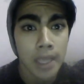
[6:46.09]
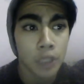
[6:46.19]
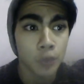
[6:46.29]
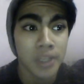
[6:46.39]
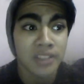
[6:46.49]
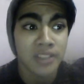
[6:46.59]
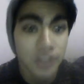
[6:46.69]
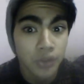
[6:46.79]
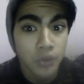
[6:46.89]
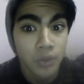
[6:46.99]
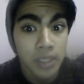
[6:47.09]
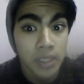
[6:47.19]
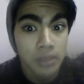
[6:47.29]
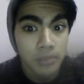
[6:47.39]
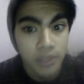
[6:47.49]
greatest
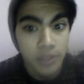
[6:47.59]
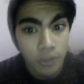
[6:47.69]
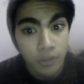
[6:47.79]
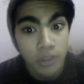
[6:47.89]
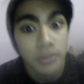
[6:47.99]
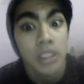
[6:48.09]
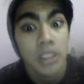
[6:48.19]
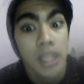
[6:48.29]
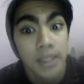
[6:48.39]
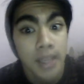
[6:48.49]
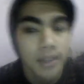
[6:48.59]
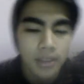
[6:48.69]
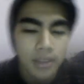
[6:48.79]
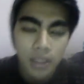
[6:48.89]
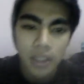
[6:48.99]
dreams or something like that.